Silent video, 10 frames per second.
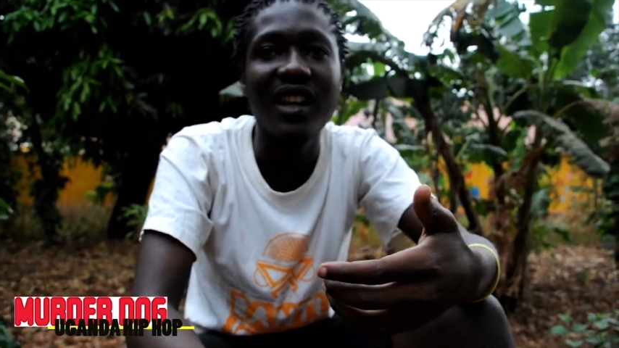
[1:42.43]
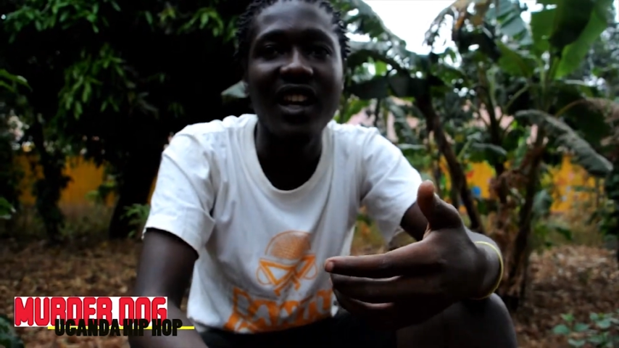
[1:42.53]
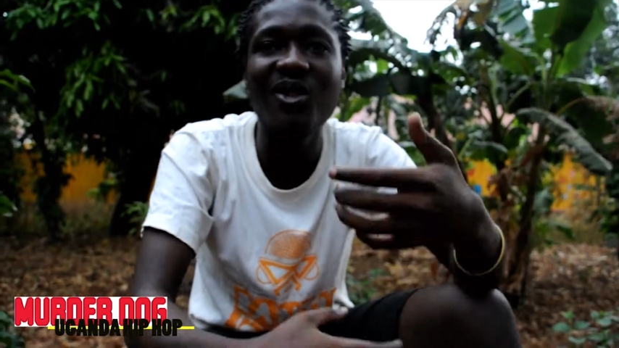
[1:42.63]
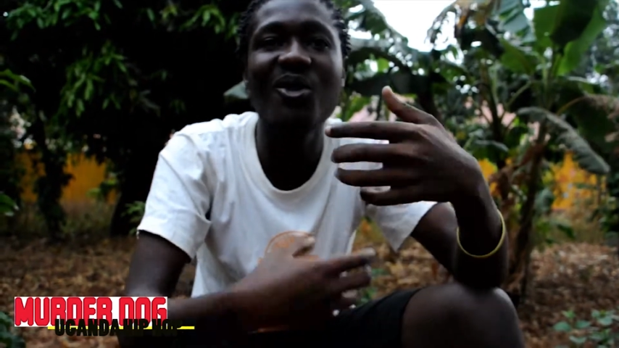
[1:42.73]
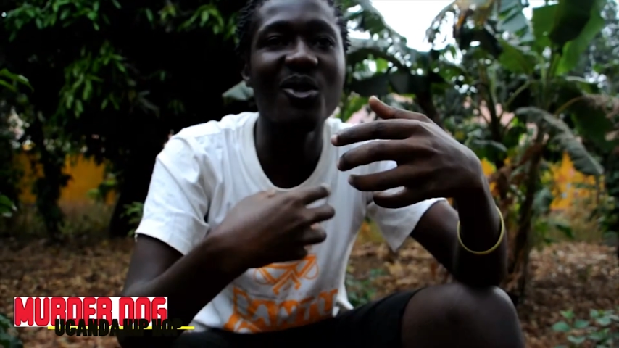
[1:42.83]

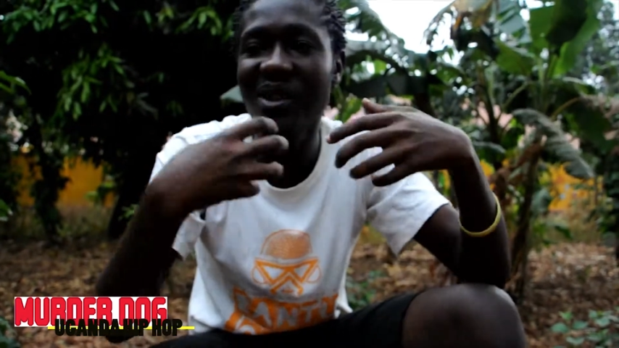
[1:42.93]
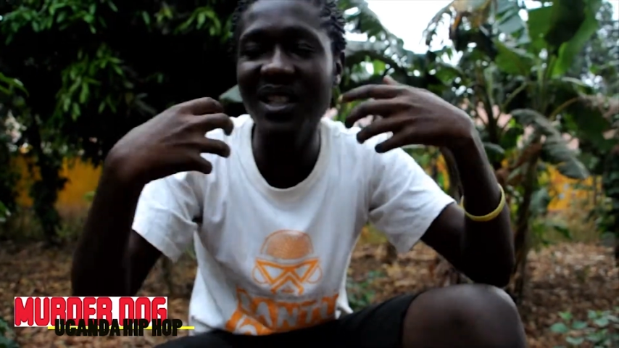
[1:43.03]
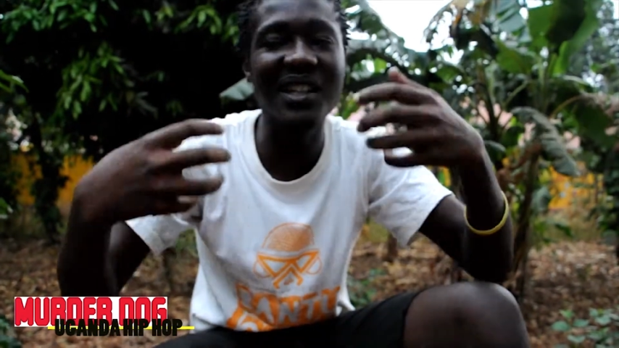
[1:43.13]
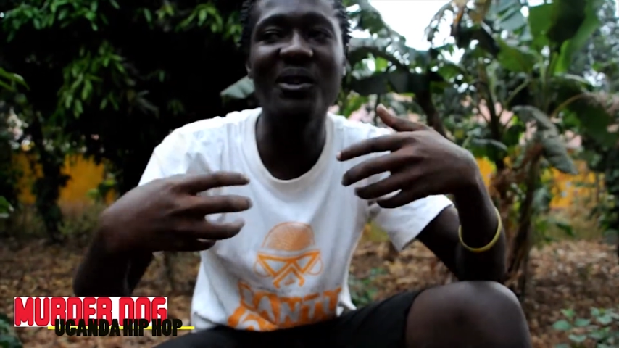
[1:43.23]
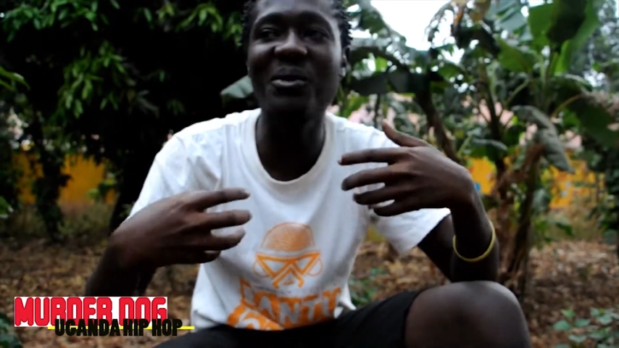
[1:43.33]
and you know, you
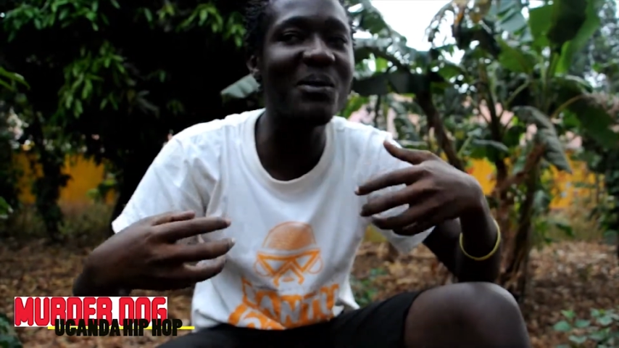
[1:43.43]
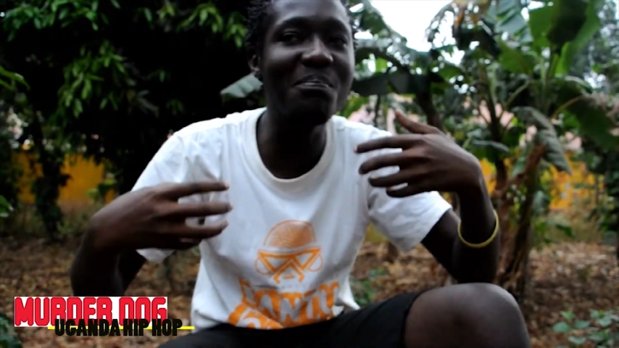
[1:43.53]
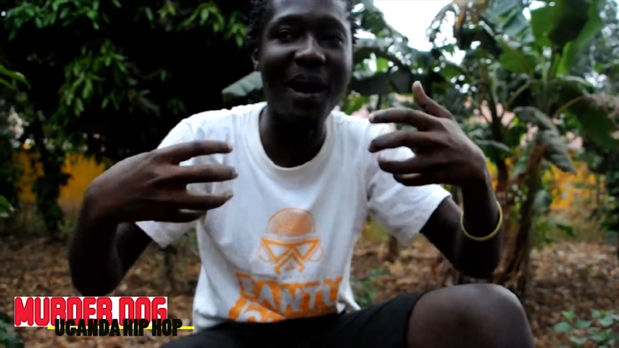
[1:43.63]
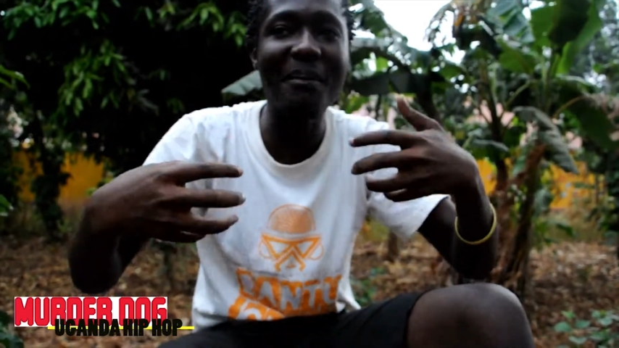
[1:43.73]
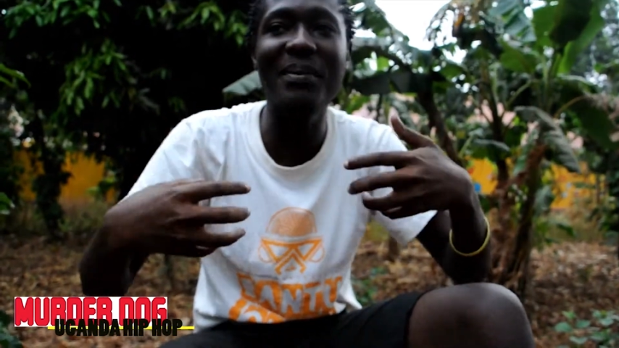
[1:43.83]
listen to it
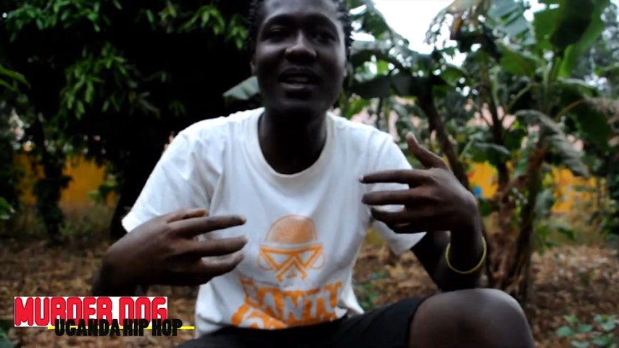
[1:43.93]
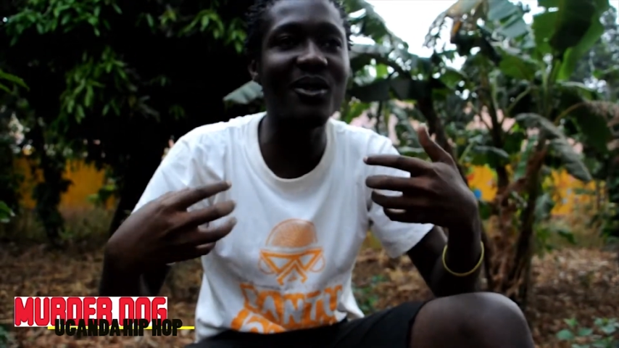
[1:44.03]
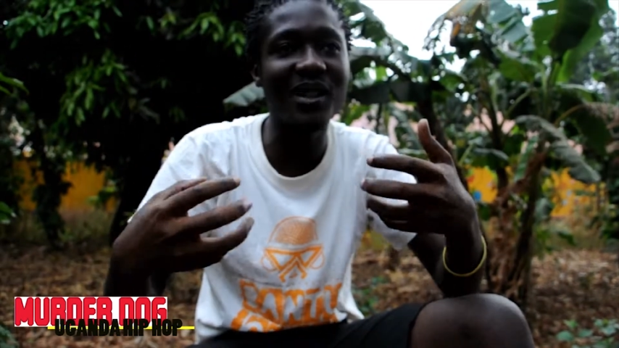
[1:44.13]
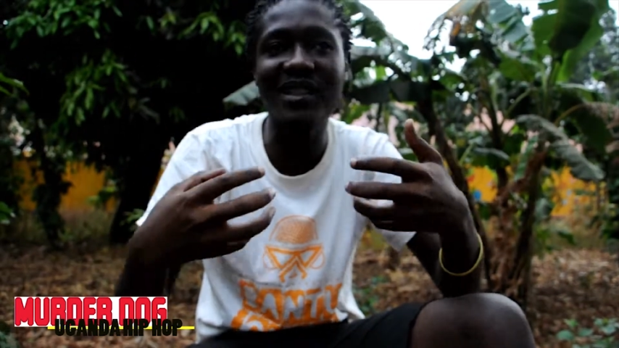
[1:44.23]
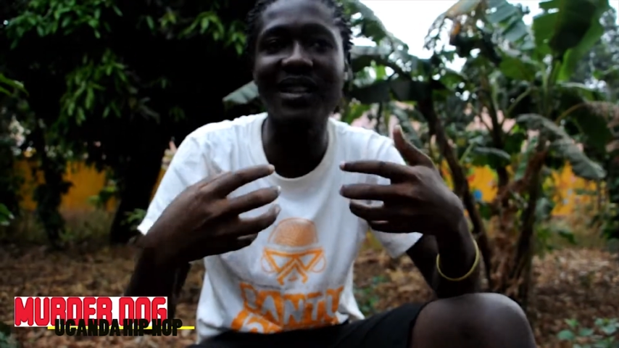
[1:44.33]
bumping, and you
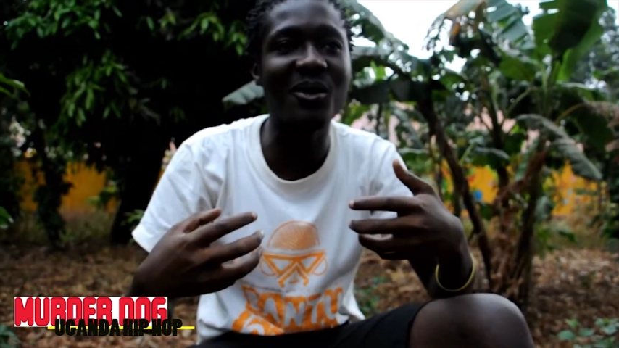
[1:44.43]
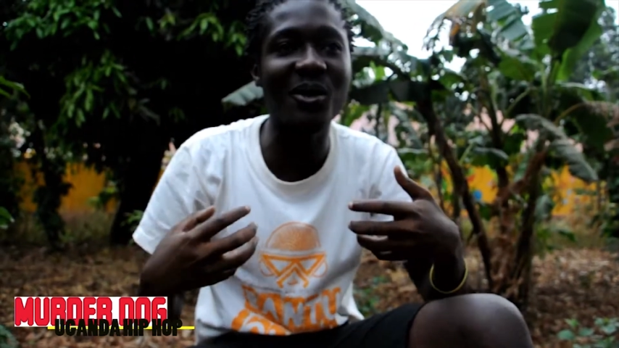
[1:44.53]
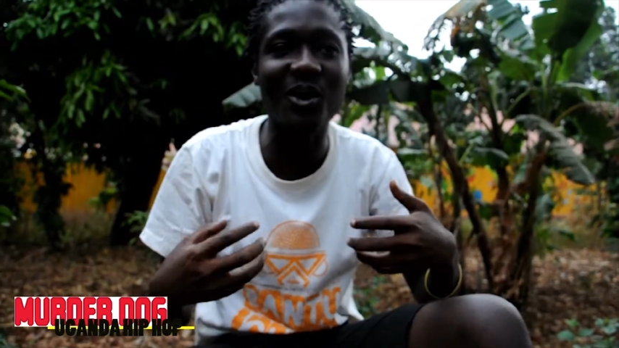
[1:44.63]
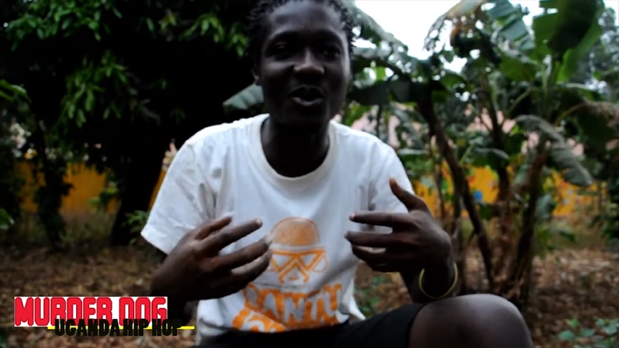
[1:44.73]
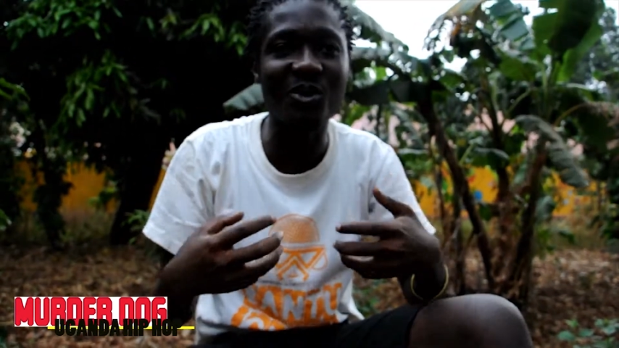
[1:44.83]
listen to
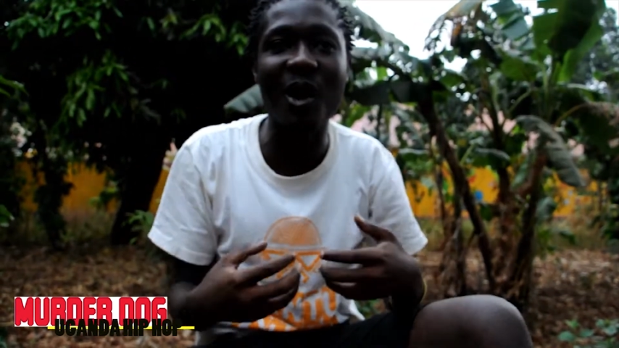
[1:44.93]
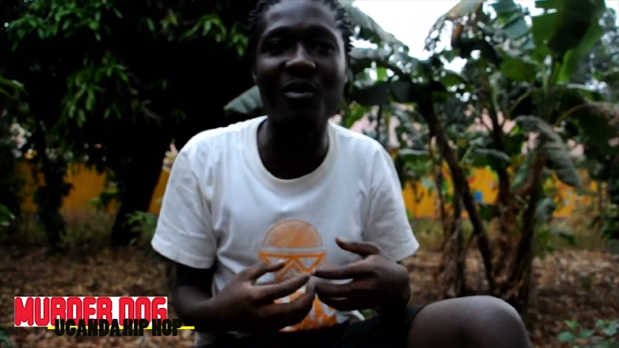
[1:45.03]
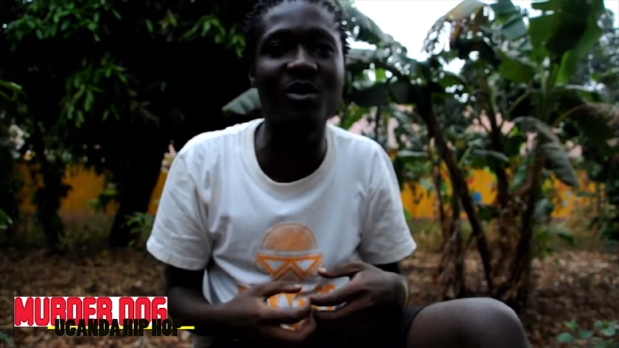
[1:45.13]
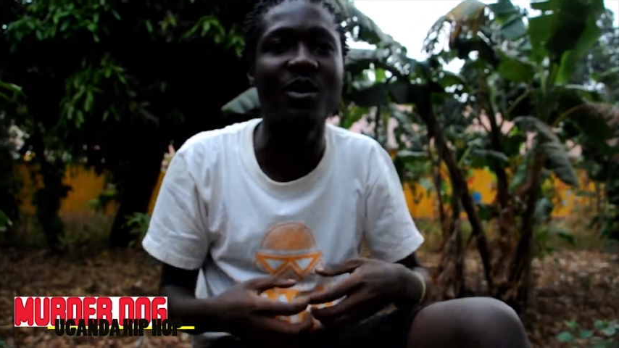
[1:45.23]
those drums,